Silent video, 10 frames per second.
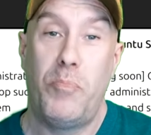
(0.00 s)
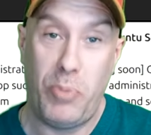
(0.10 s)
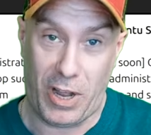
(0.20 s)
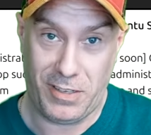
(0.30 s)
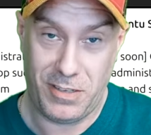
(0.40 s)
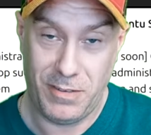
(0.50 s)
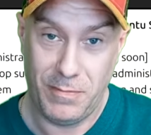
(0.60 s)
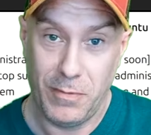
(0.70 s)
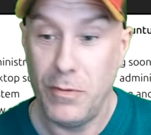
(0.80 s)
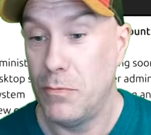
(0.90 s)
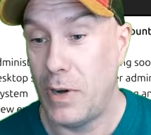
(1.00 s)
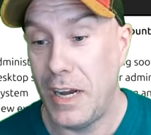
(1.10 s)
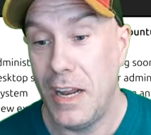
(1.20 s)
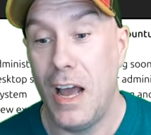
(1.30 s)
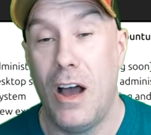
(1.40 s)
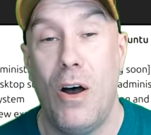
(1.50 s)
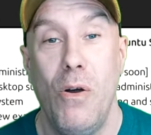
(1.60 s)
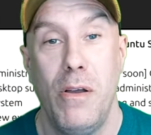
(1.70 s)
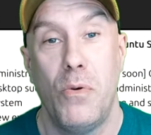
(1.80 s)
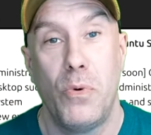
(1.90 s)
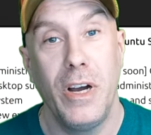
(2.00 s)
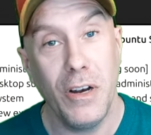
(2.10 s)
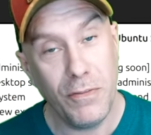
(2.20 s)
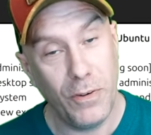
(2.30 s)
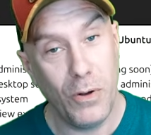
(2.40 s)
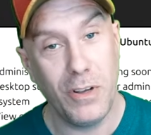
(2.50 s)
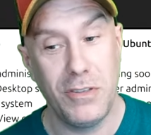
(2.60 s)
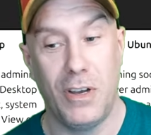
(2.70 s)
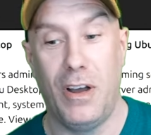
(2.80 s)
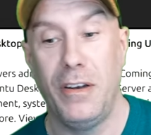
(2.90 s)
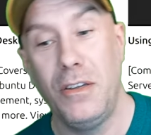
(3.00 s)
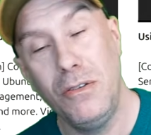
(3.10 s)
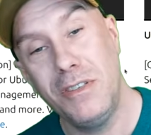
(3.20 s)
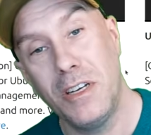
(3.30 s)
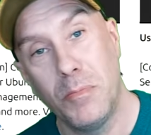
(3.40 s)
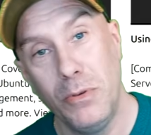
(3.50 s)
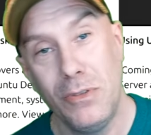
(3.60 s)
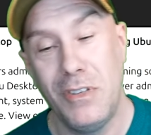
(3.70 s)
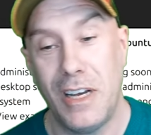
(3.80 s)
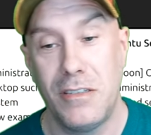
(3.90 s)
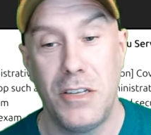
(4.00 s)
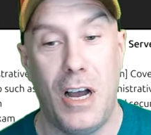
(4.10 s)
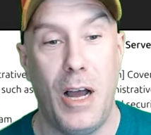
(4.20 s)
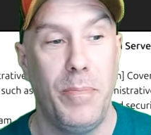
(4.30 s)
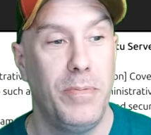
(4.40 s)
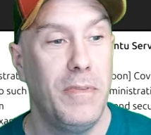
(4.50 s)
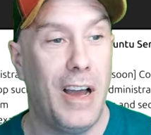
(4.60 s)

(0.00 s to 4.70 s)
But right now, we're going to focus on using Ubuntu Desktop.